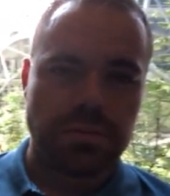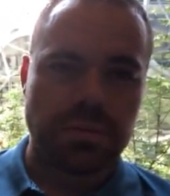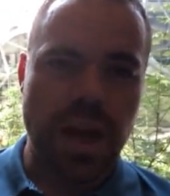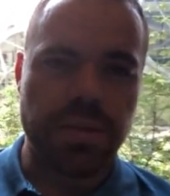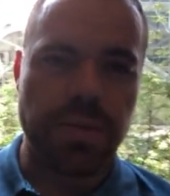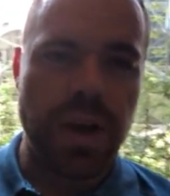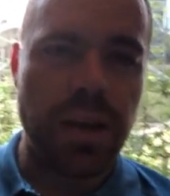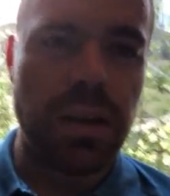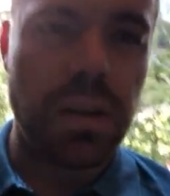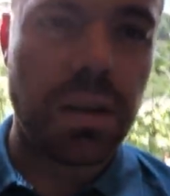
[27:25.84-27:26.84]
I have to
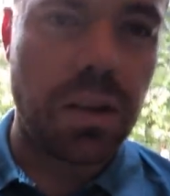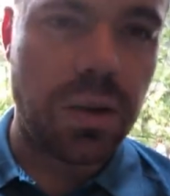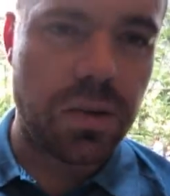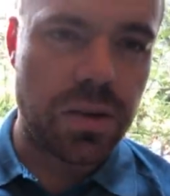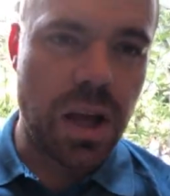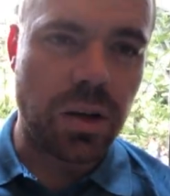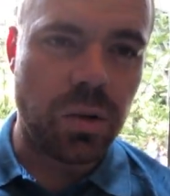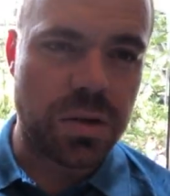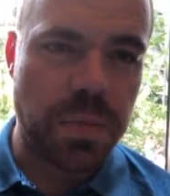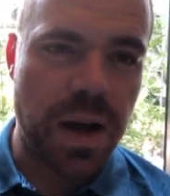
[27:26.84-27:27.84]
find, there's a lot of cool
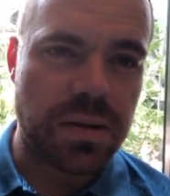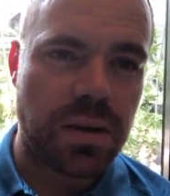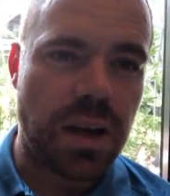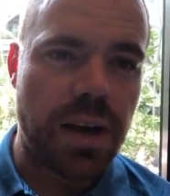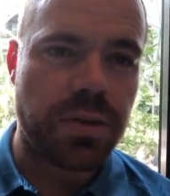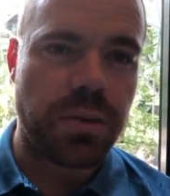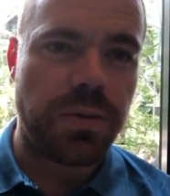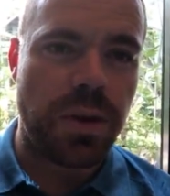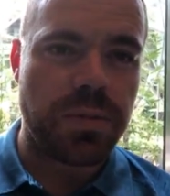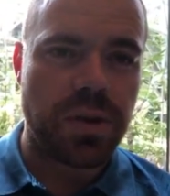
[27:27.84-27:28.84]
spots to live stream
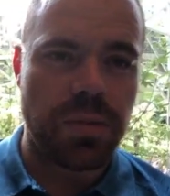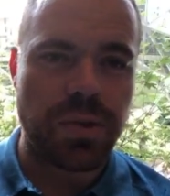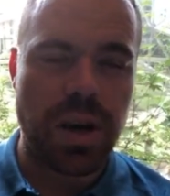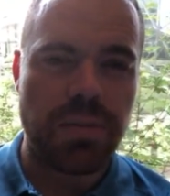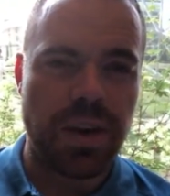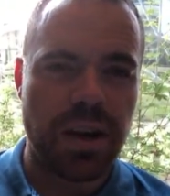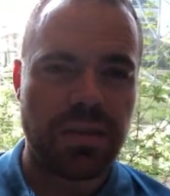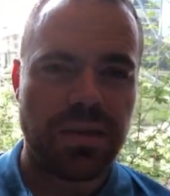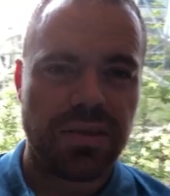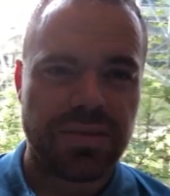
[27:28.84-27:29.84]
from, so I'm trying to find
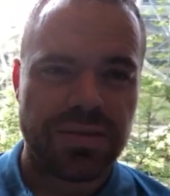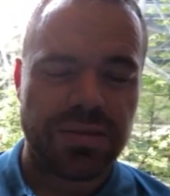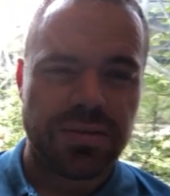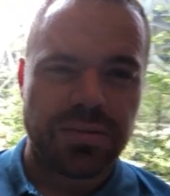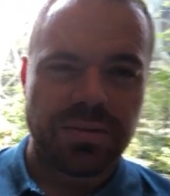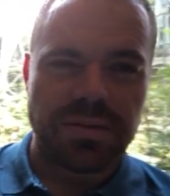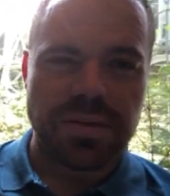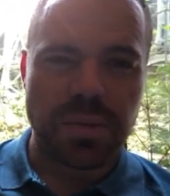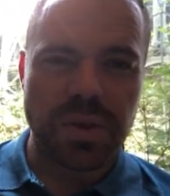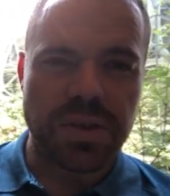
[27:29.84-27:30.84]
some
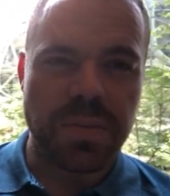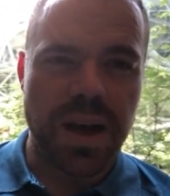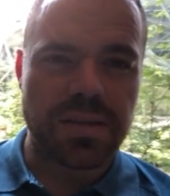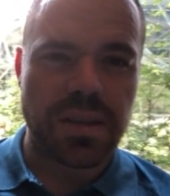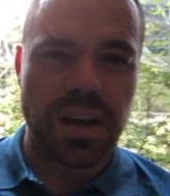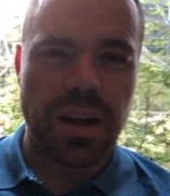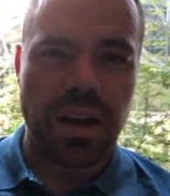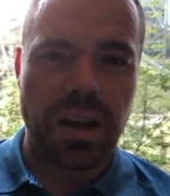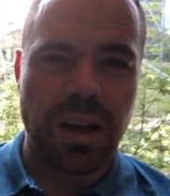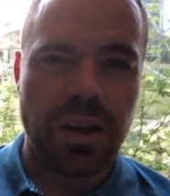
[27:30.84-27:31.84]
good spots to kind of
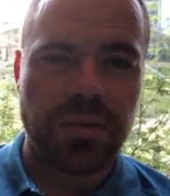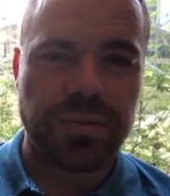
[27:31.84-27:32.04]
hang out.